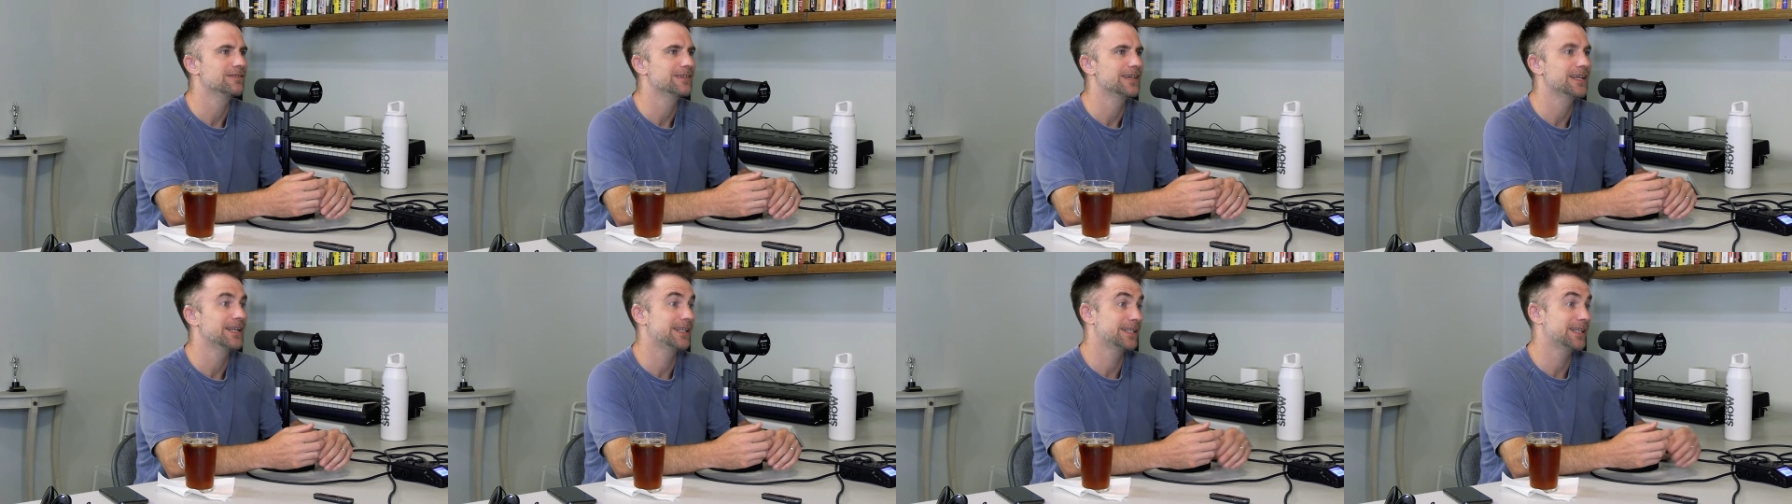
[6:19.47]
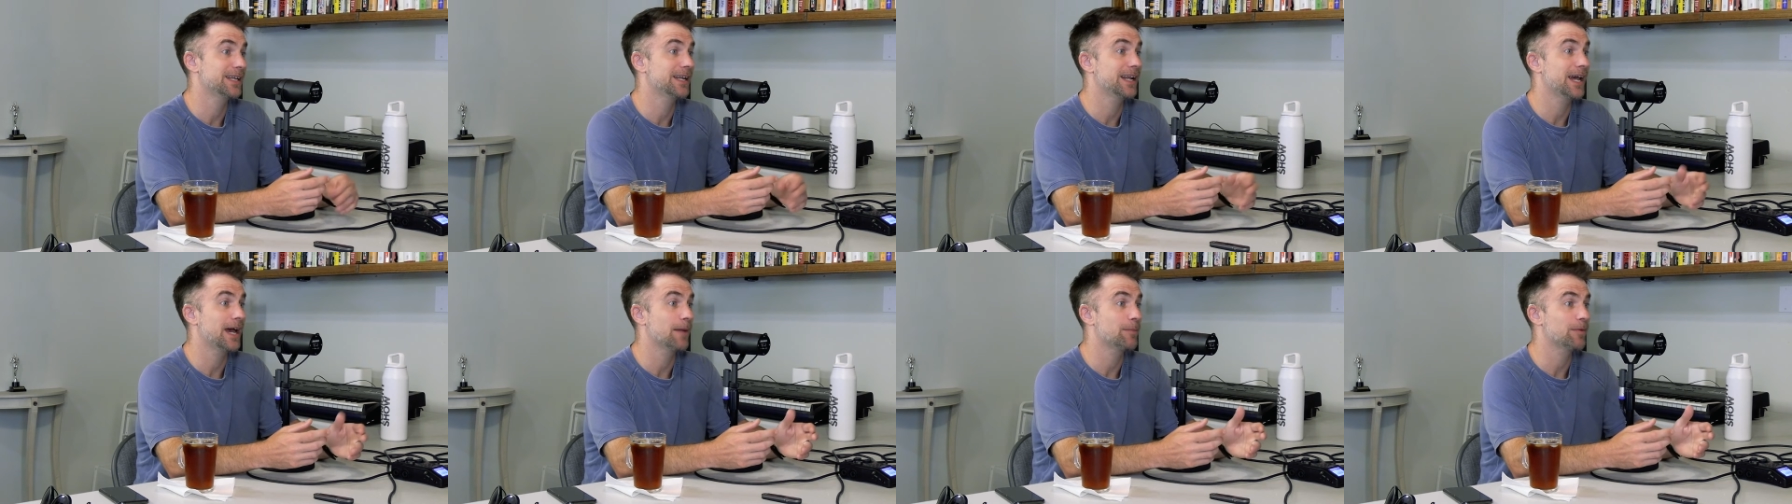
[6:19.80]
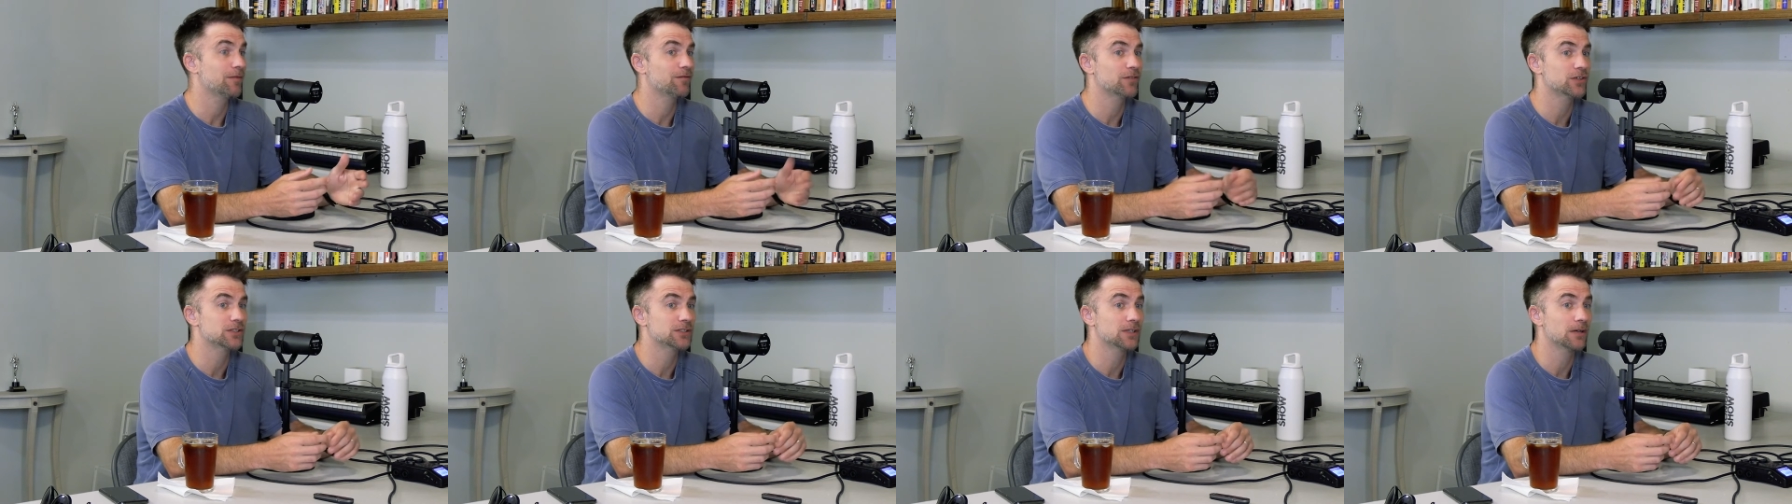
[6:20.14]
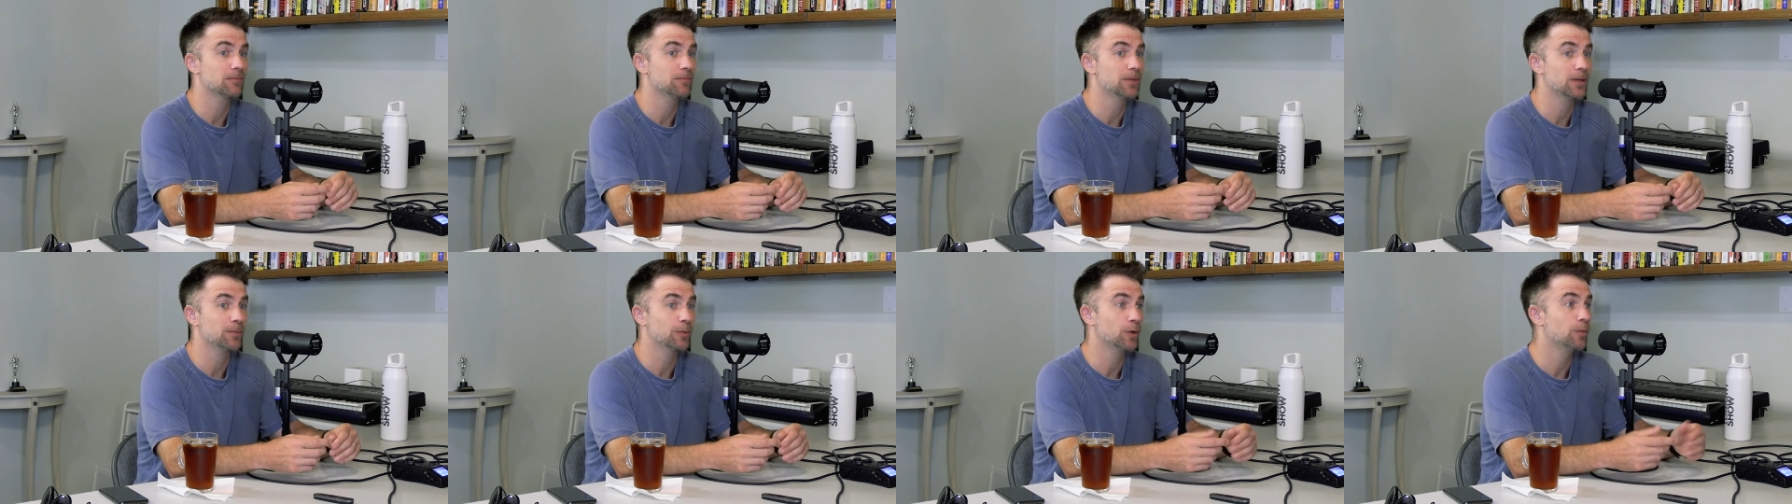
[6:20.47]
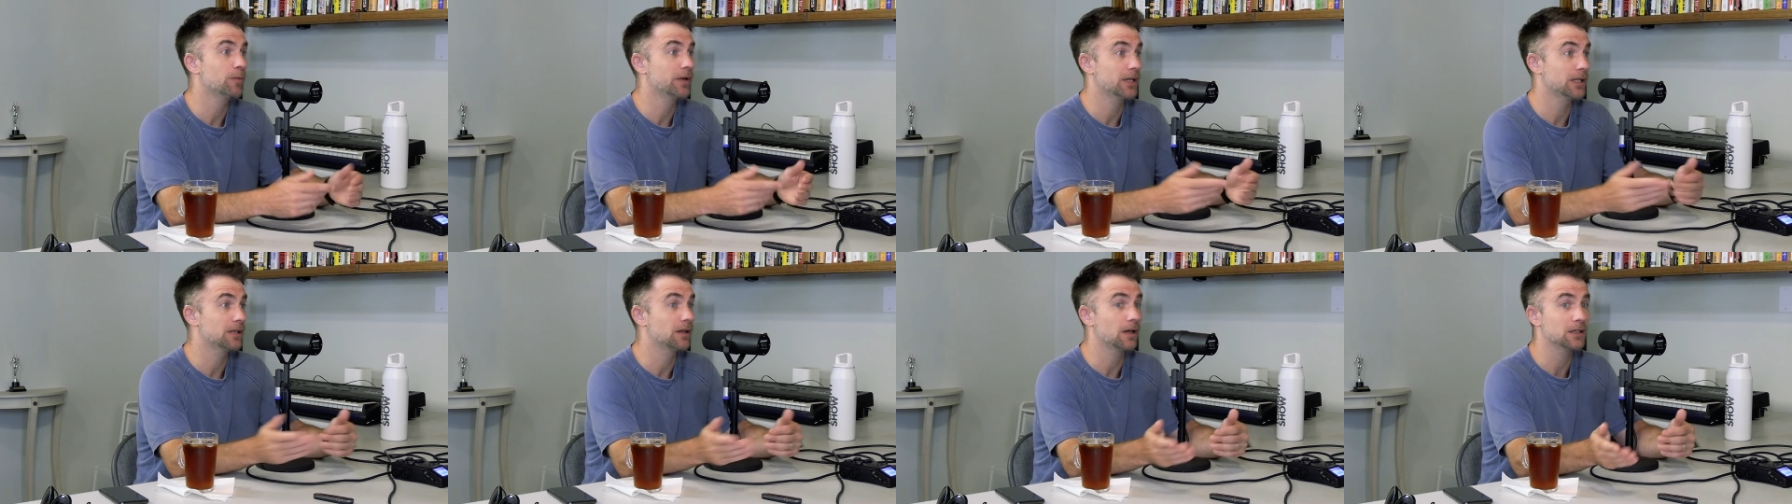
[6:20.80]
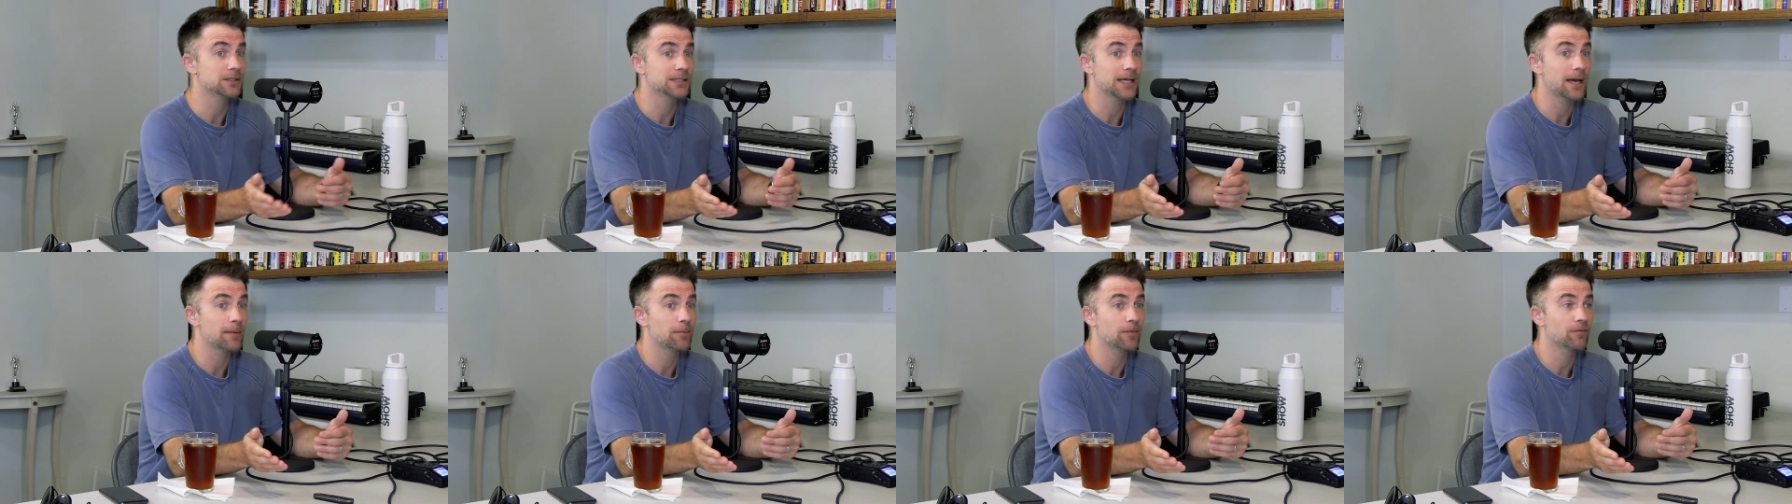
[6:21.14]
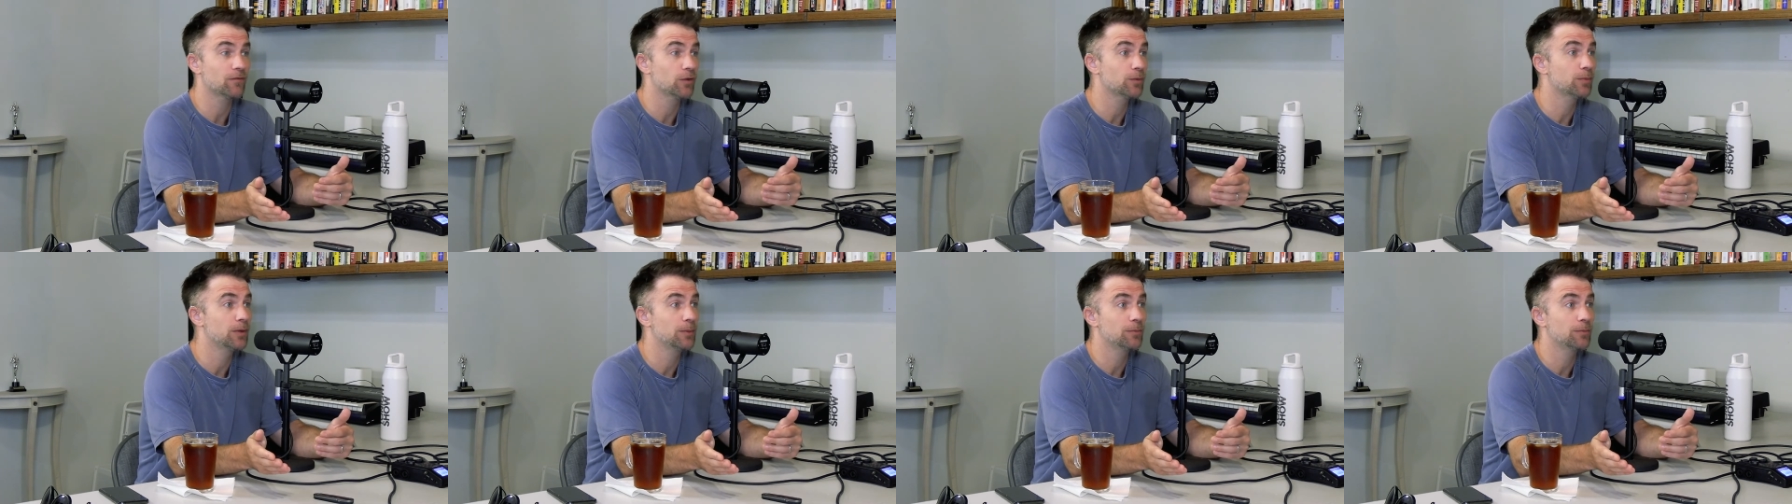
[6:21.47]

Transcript: It did happen for some people, but it does happen for